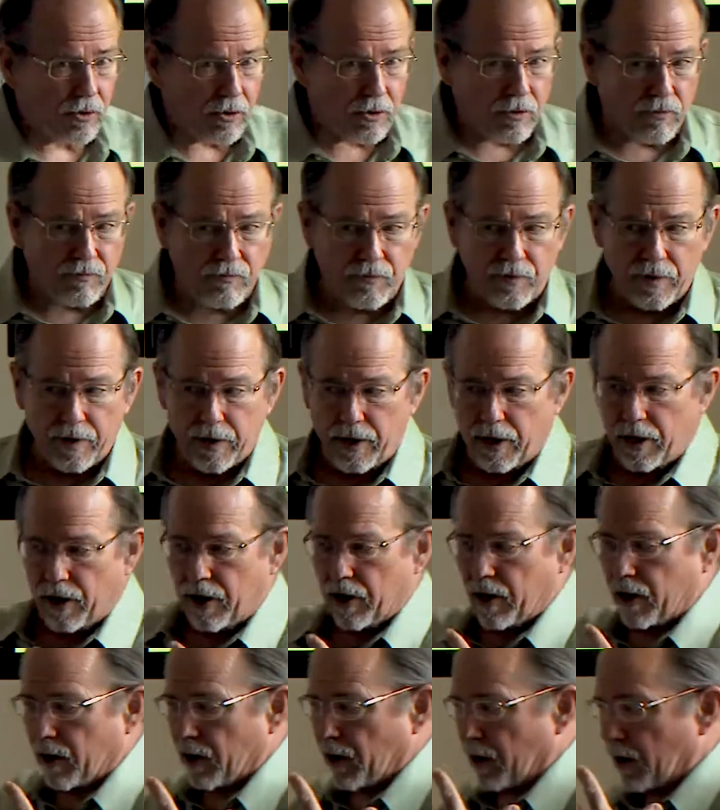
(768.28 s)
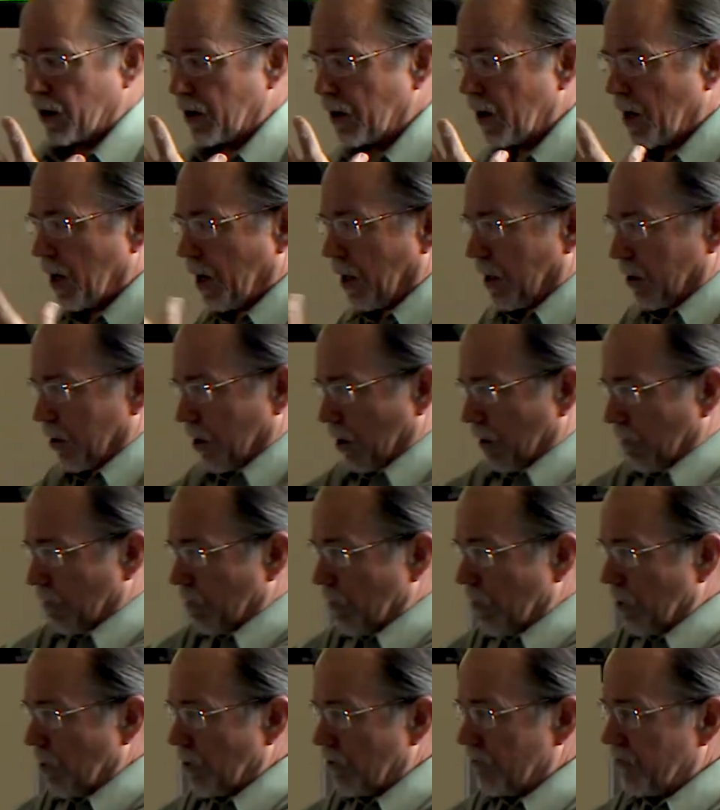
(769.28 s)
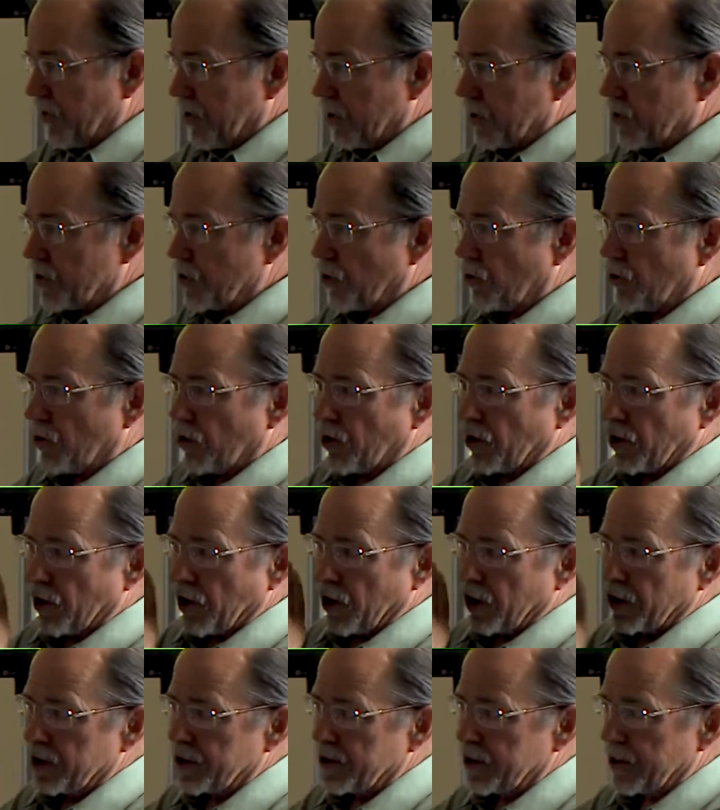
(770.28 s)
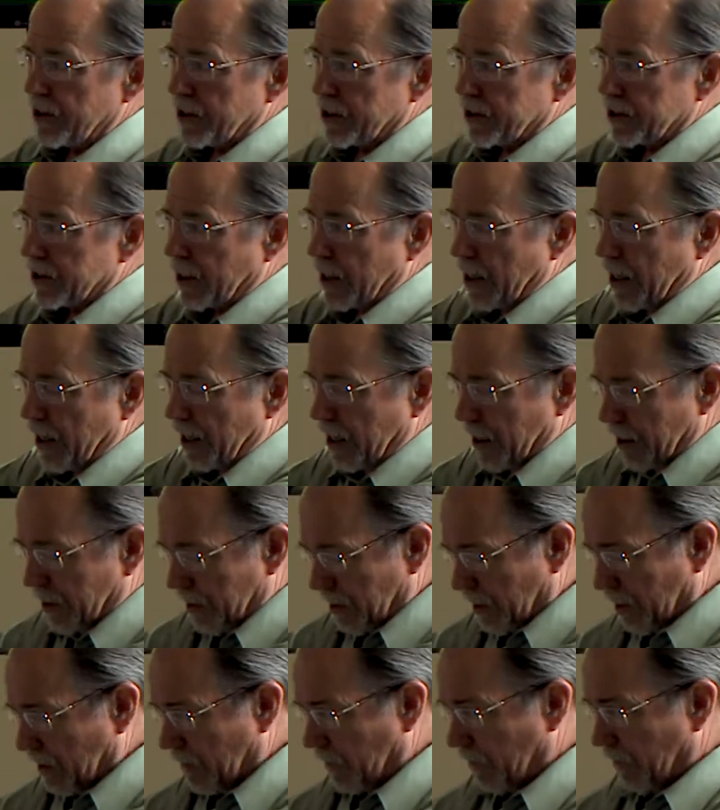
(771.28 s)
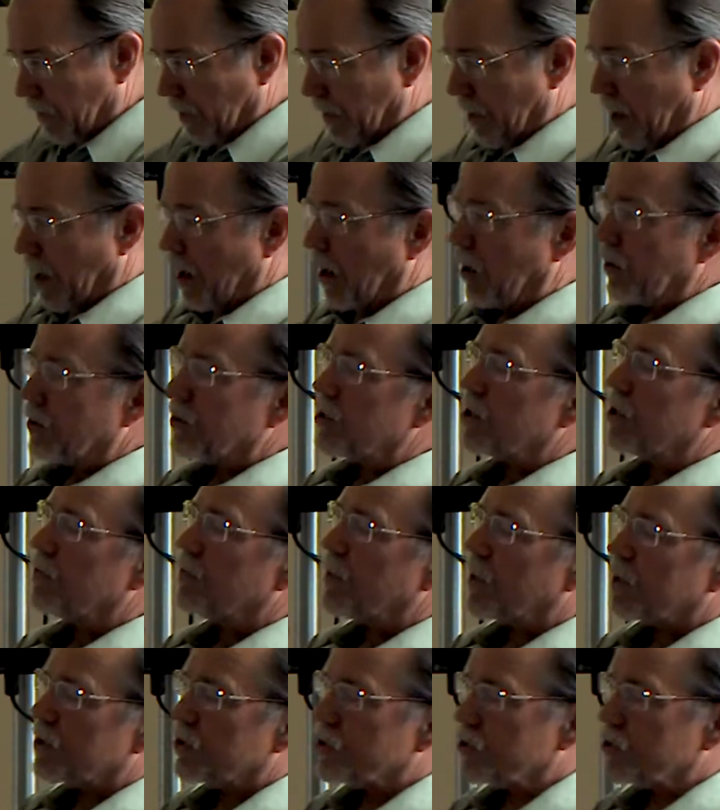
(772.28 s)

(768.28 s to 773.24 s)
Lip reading: Over here, you're moving towards this kind of ultimate